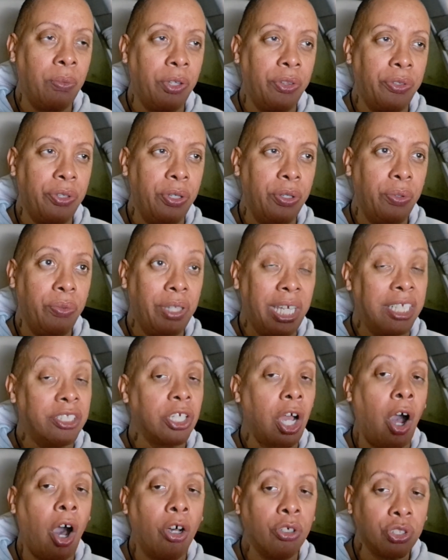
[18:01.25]
with you.
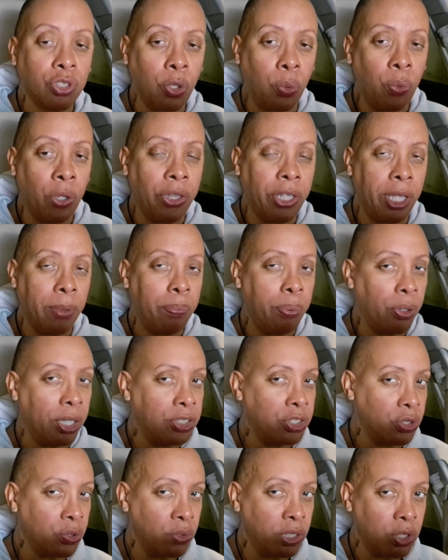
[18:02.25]
That's also where that
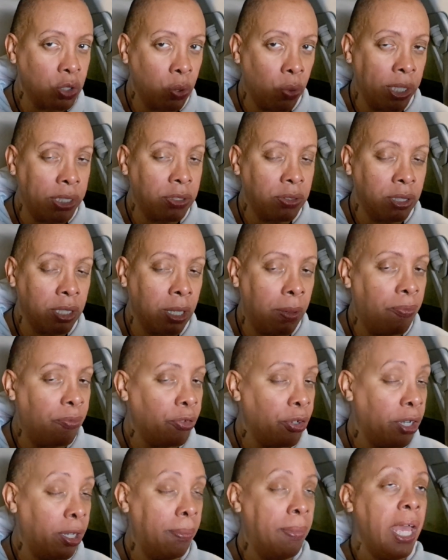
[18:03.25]
pressure is going to come
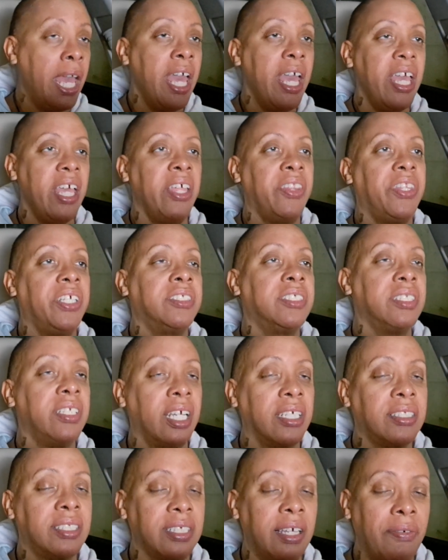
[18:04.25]
from in this
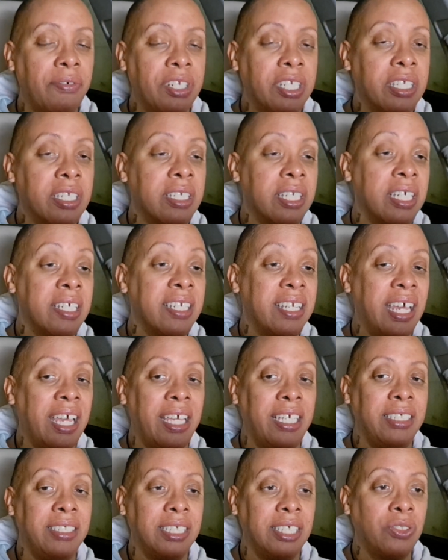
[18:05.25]
next 7 to 10
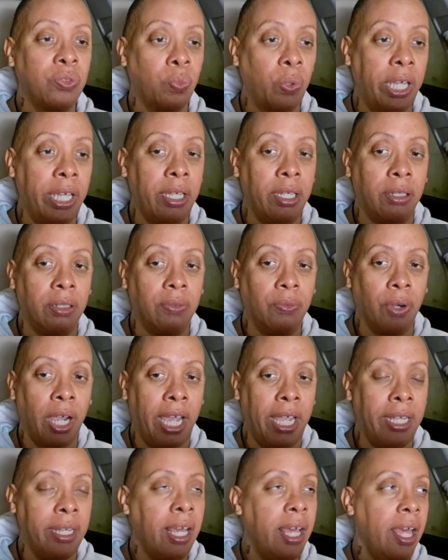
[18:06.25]
days as well,
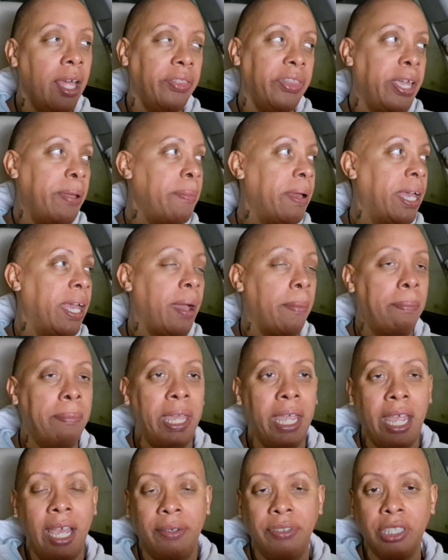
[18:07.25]
right? They
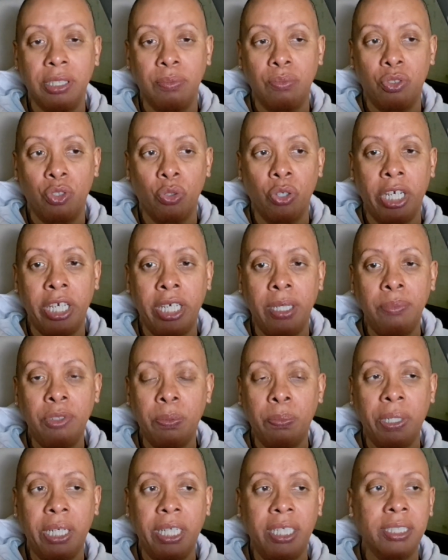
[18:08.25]
may have some dreams,
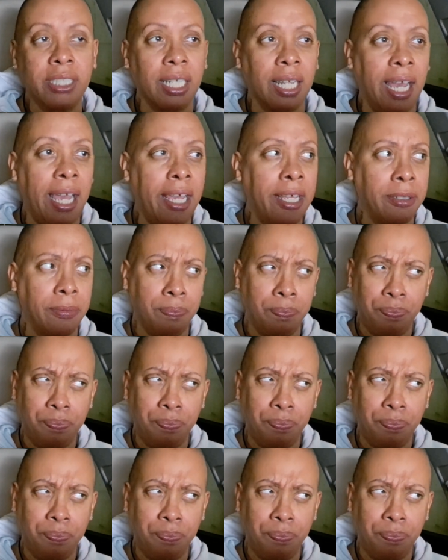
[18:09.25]
but it's like